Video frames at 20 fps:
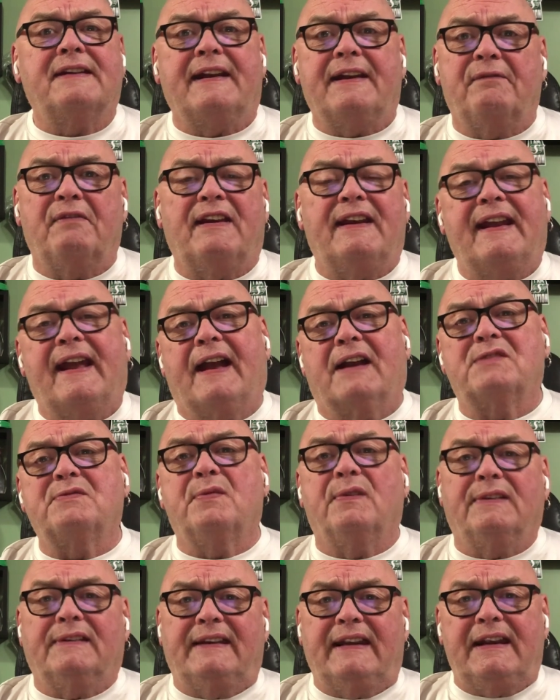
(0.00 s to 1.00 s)
to give any
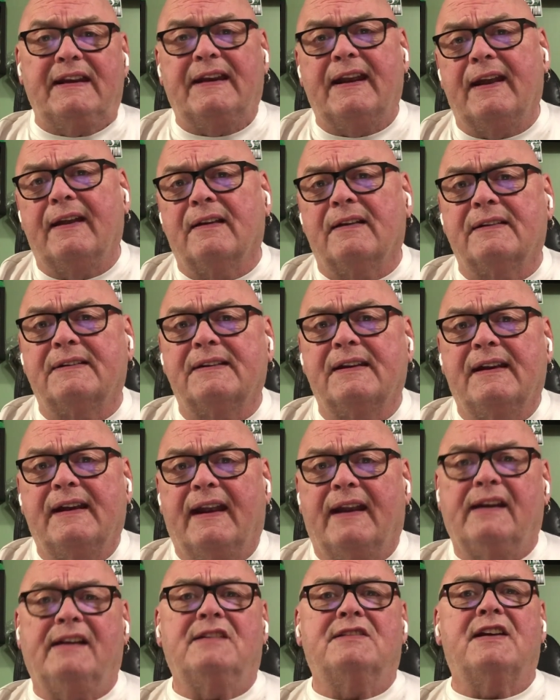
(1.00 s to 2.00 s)
actual details,
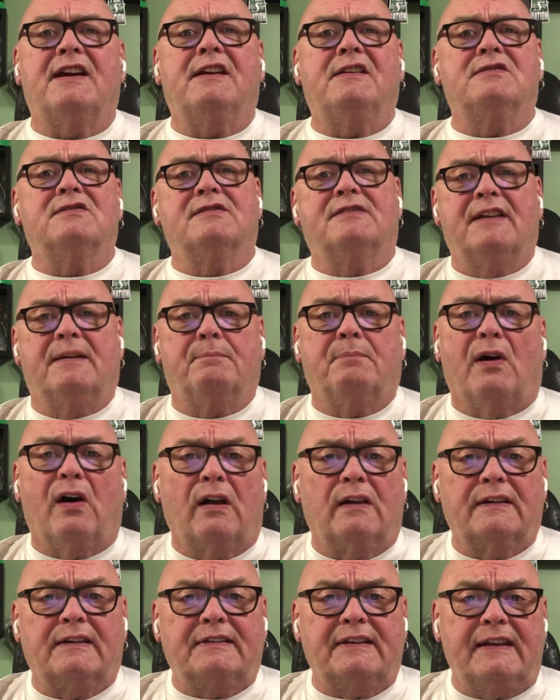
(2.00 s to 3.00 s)
any changes in
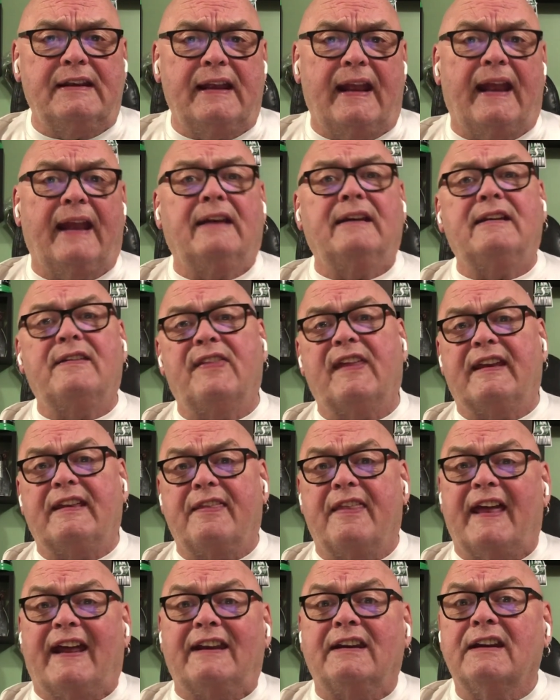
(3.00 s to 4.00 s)
policy, anything
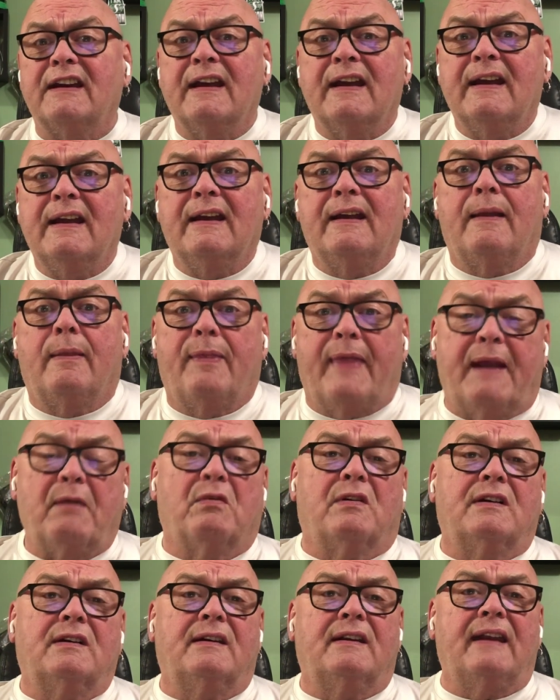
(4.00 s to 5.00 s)
that they
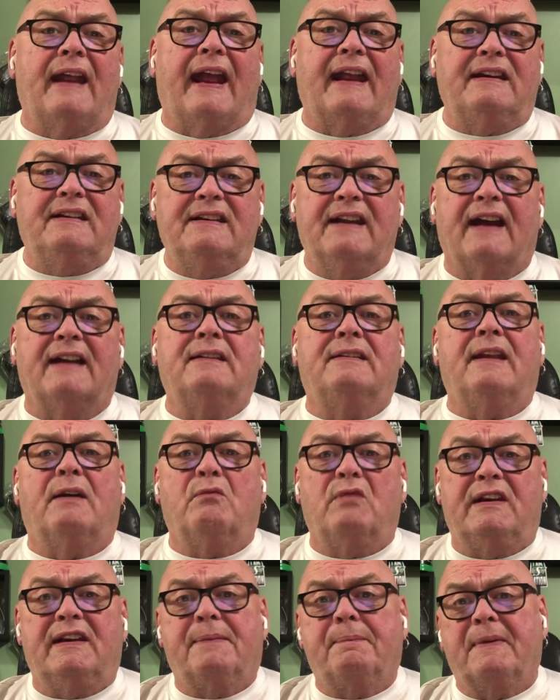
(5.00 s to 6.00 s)
had done that
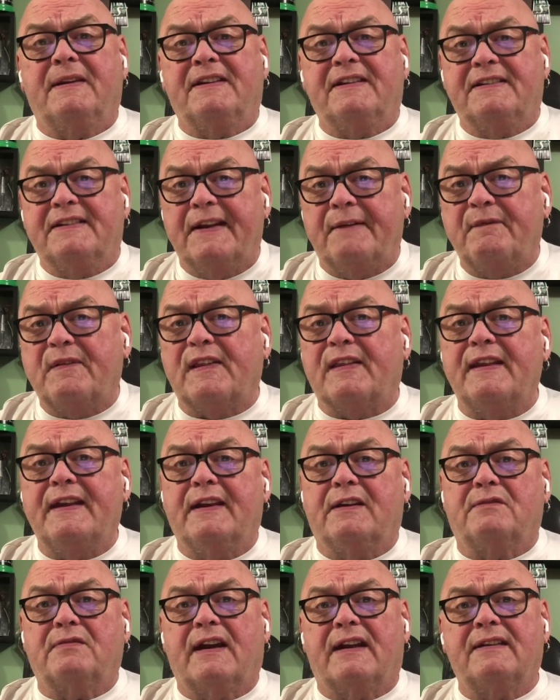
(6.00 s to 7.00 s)
would specifically
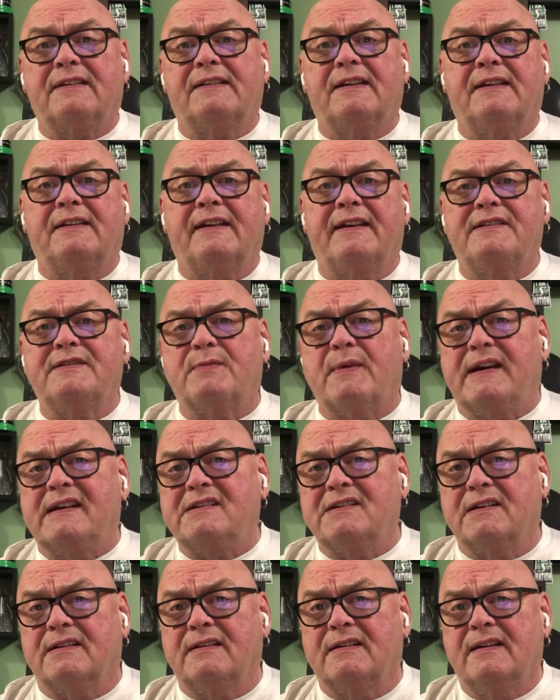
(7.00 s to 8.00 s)
address the
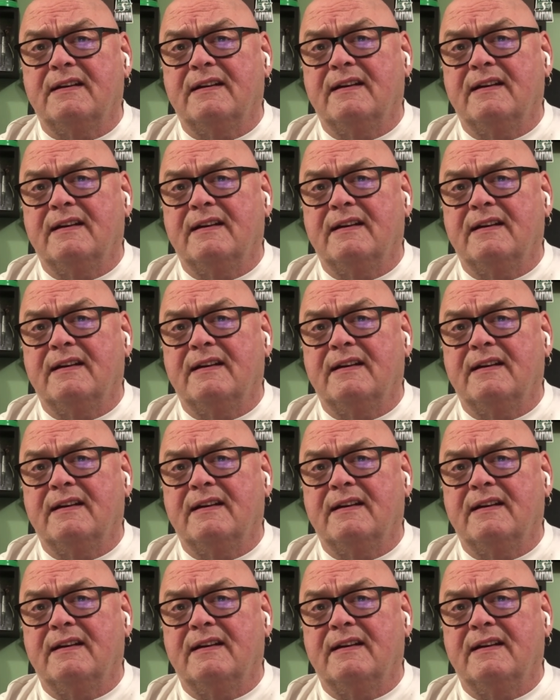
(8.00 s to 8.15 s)
situation,